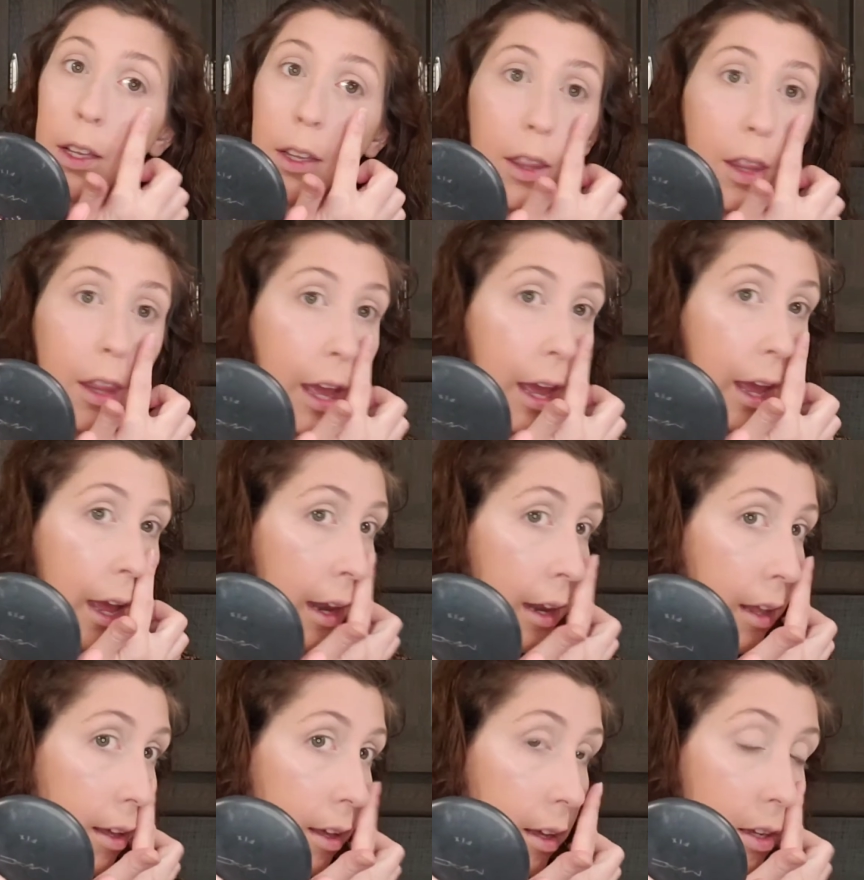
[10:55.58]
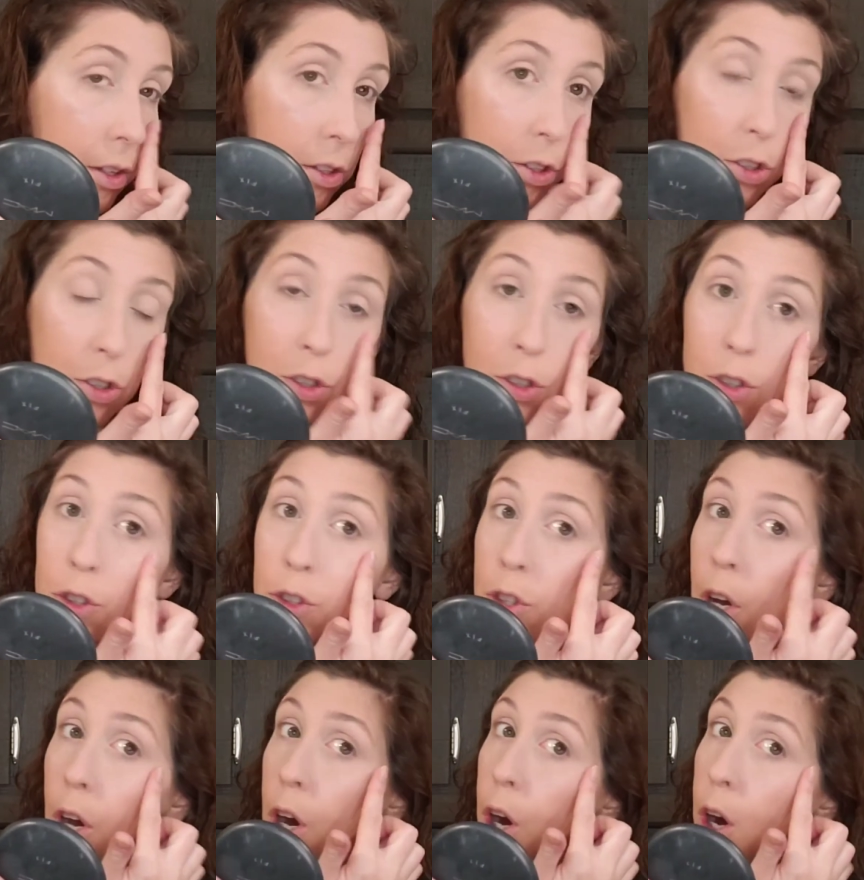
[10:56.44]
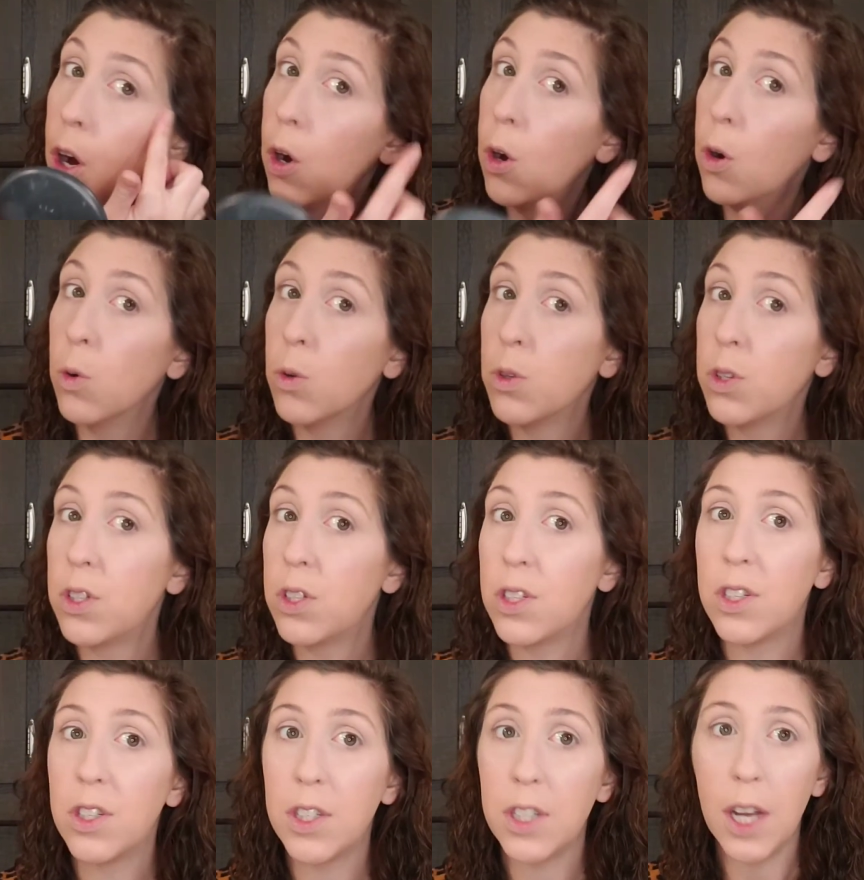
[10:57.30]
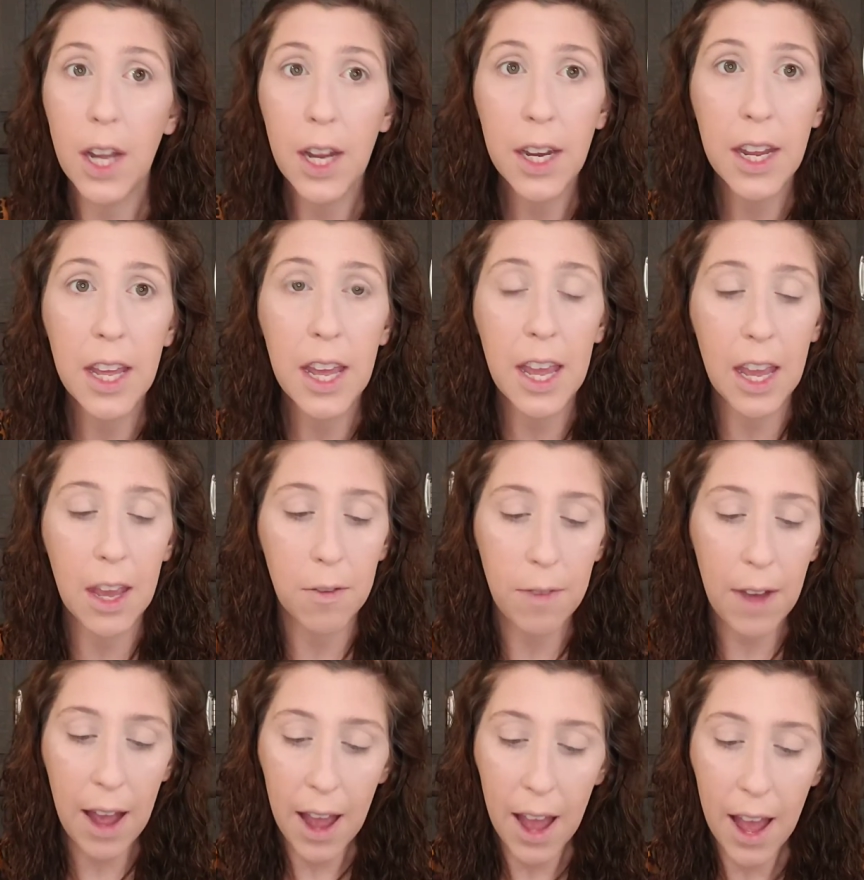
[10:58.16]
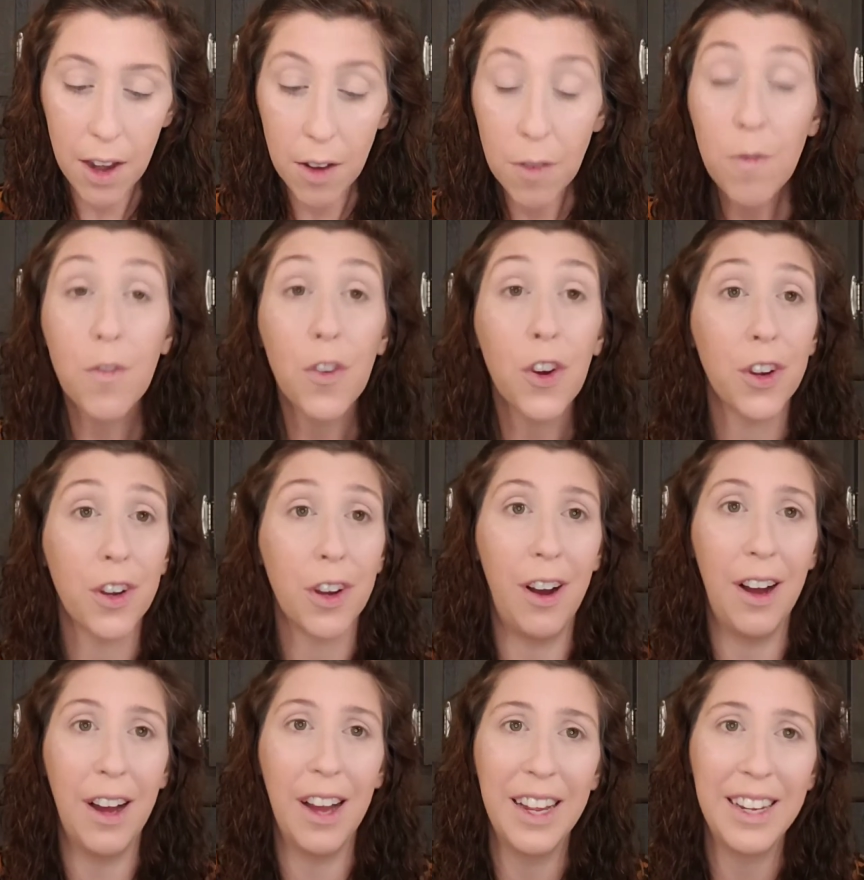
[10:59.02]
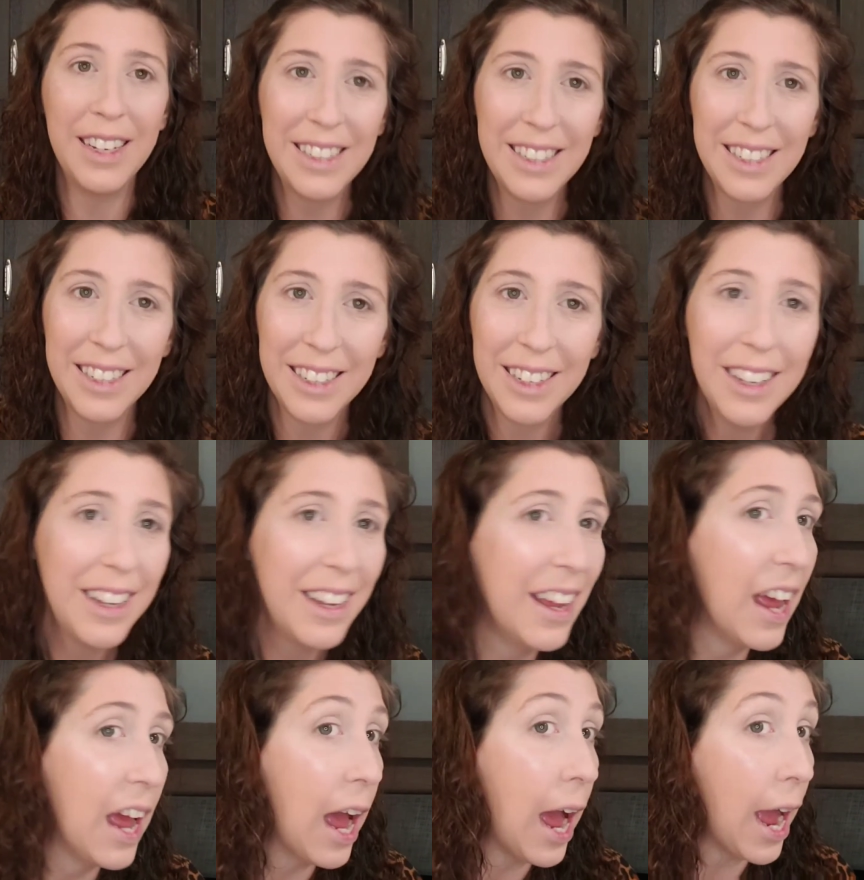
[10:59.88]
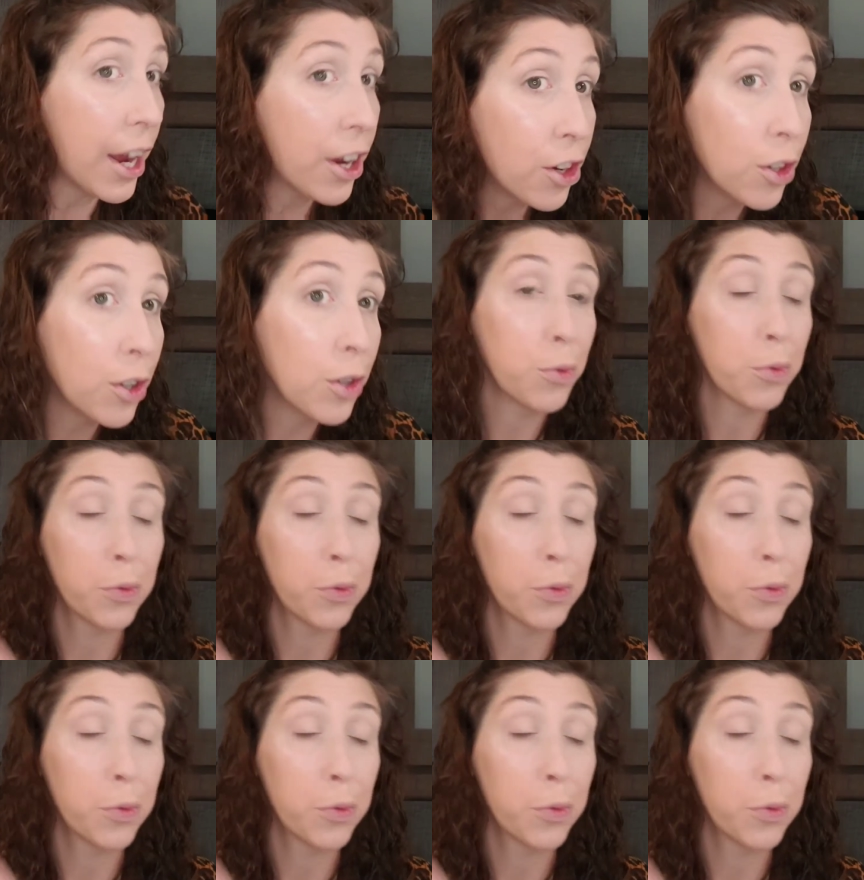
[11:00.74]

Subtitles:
That is so stunning. If I hadn't forgot, I could have